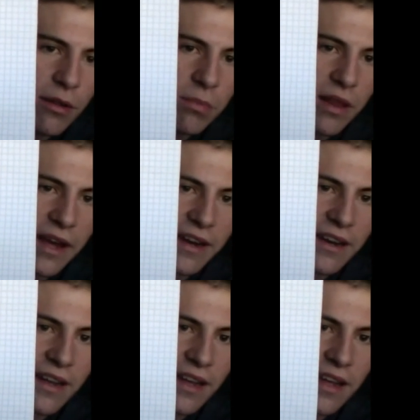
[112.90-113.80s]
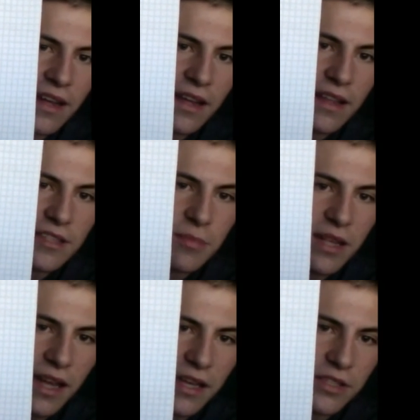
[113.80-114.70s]
the player. This would be
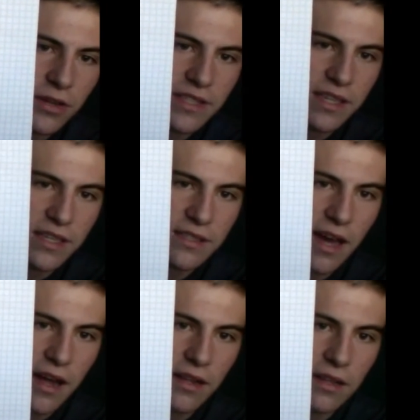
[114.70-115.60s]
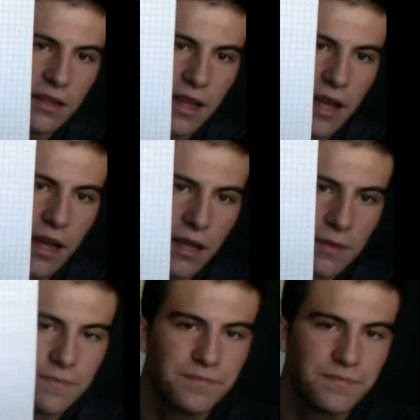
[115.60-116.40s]
like a joystick style. Uh,